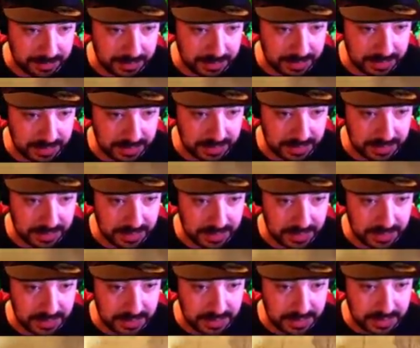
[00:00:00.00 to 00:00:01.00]
M...
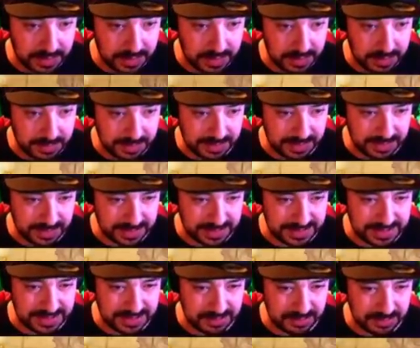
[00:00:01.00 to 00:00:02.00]
Oh my god,
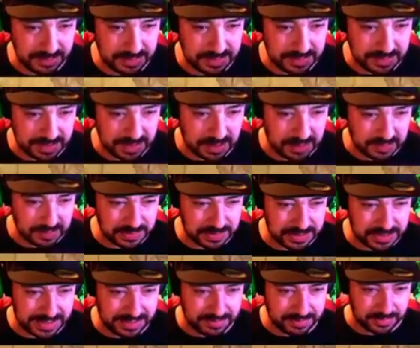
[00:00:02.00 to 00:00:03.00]
it still remembers my
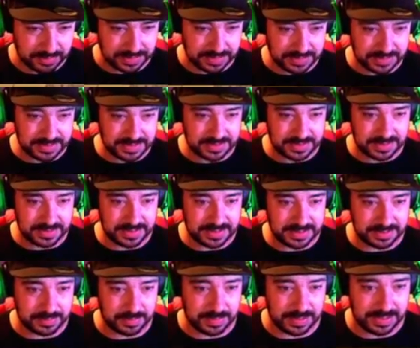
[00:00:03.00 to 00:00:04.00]
old save points.
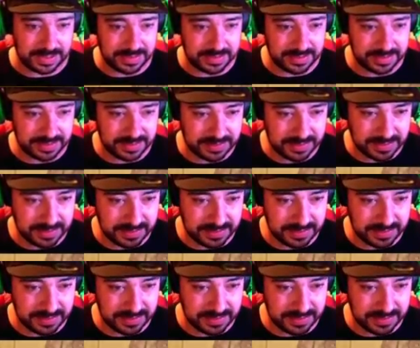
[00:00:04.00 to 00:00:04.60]
That's weird.